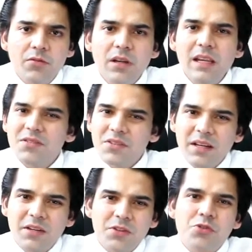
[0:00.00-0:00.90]
really
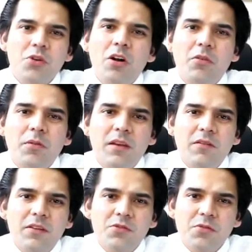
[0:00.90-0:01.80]
sent a
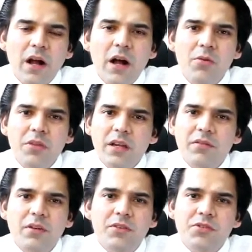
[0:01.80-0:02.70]
shockwave as to how the
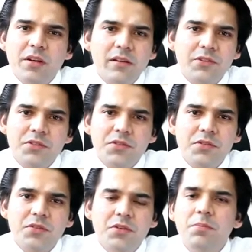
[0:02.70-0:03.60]
Governor General just
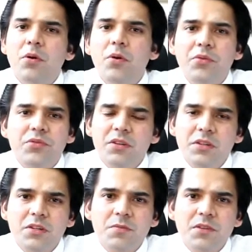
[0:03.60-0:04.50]
deposed
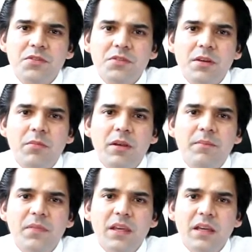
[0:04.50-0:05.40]
and dismissed
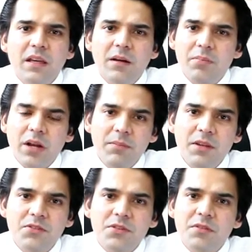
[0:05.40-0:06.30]
someone, a Prime
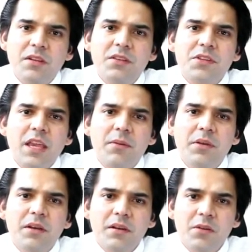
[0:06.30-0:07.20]
Minister with his cabinet.